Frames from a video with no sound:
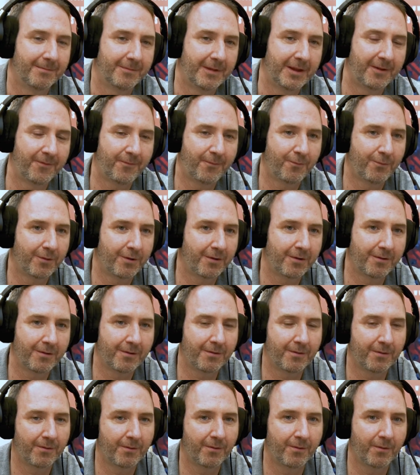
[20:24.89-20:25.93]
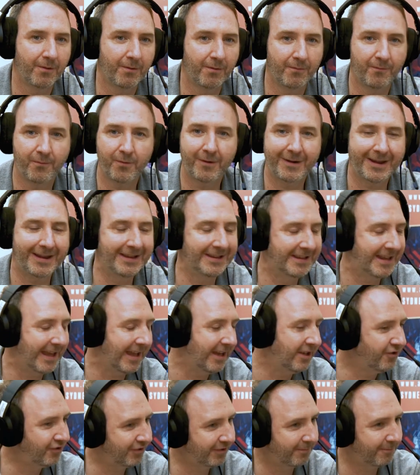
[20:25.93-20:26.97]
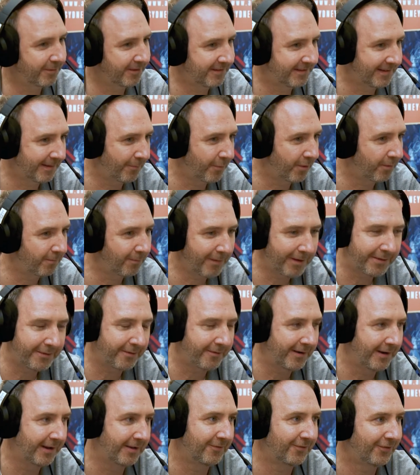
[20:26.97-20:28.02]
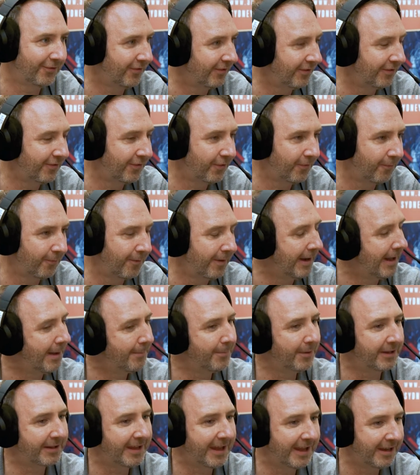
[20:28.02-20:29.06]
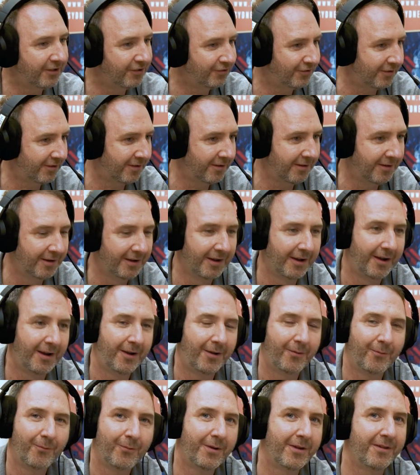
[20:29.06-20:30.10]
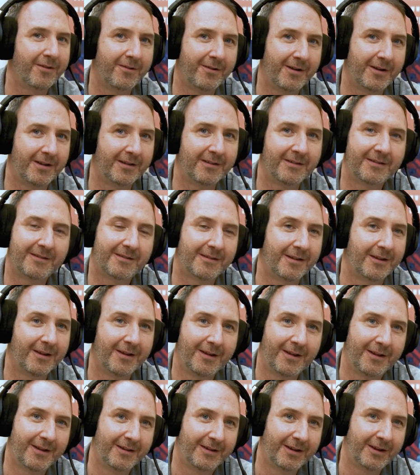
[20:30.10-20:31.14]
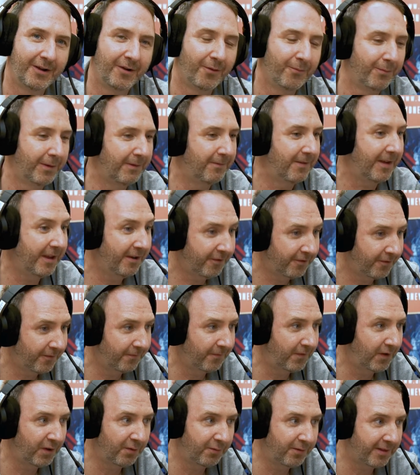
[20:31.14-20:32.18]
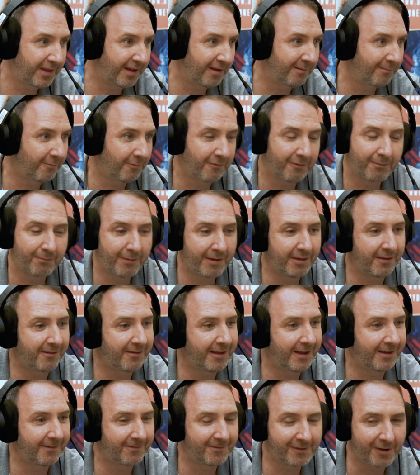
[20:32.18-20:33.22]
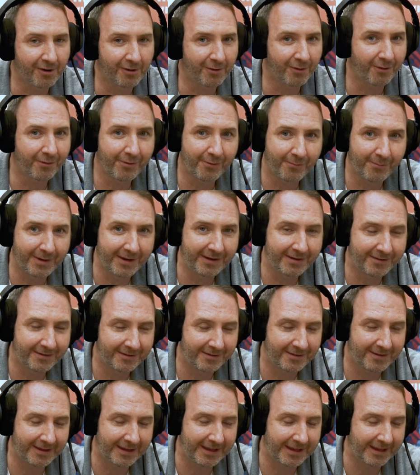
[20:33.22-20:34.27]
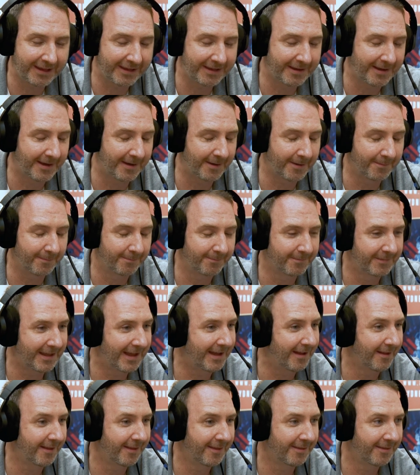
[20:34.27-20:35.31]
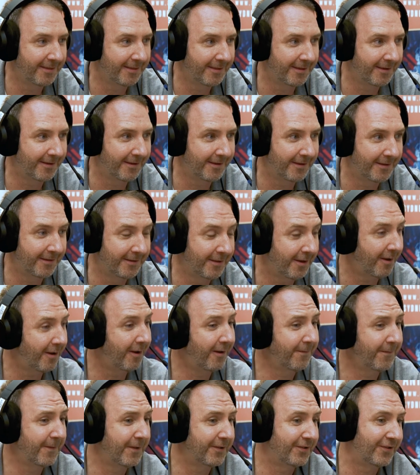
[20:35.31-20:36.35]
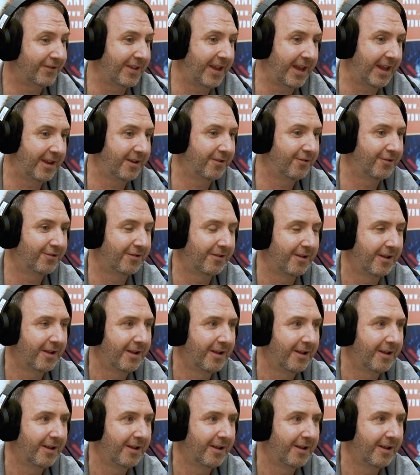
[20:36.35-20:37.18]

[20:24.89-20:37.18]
if we're we're engaging with someone, whether it's just through an application, whether it's you know we've interviewed them or whether they've gone all the way to the um, the, the, the offer stage